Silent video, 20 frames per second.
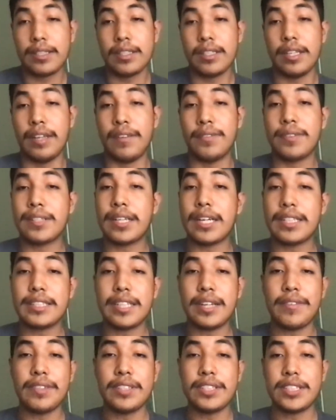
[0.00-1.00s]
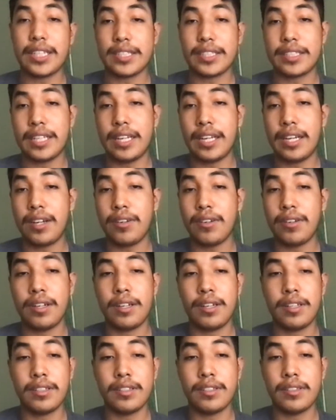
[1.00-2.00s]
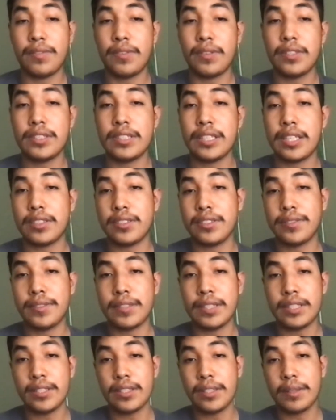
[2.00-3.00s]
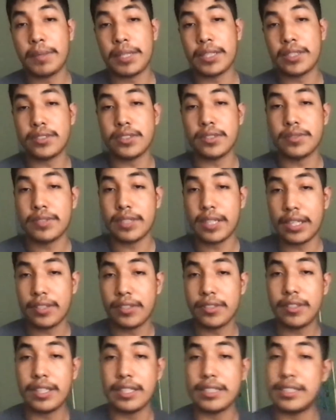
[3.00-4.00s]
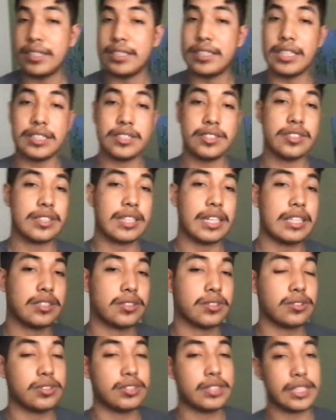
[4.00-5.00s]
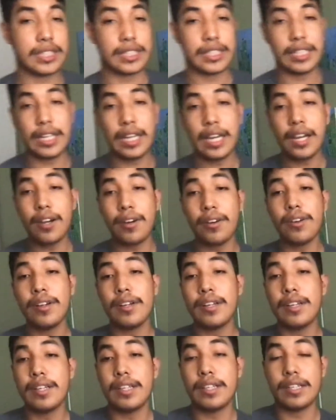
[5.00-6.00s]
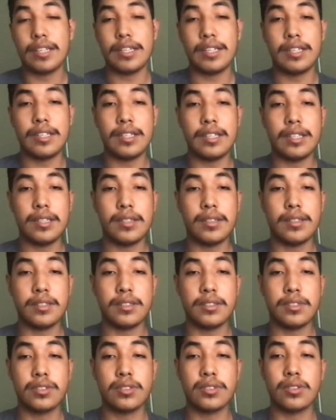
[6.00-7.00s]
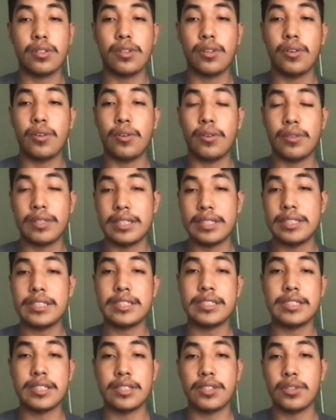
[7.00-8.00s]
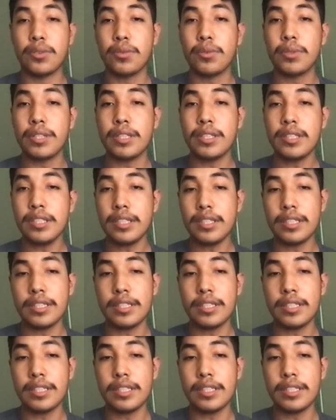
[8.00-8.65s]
If you guys haven't checked out the first how-to video on my YouTube channel, I suggest you guys go check it out. So this is a new one.